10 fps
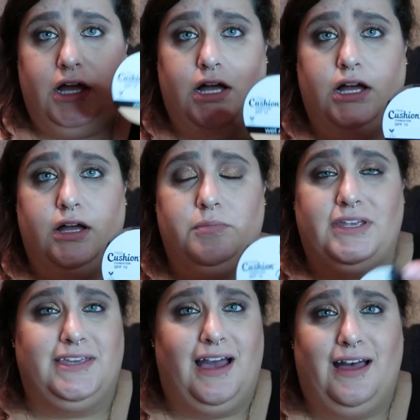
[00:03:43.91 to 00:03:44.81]

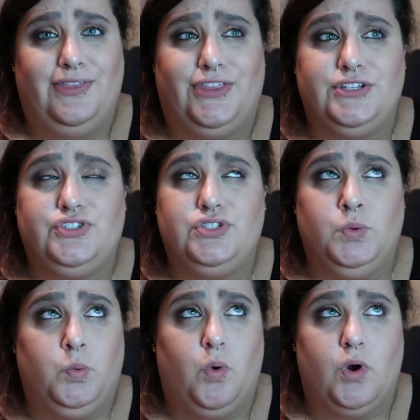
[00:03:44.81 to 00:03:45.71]
Yeah, this just
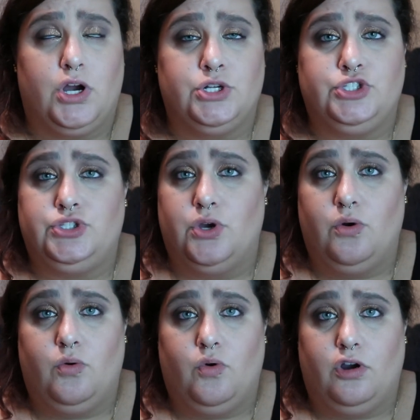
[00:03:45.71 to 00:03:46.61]
wore
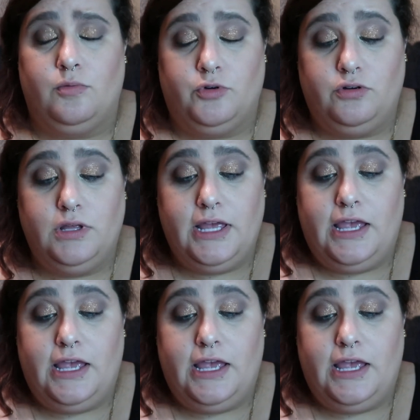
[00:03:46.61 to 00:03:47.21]
so horrible.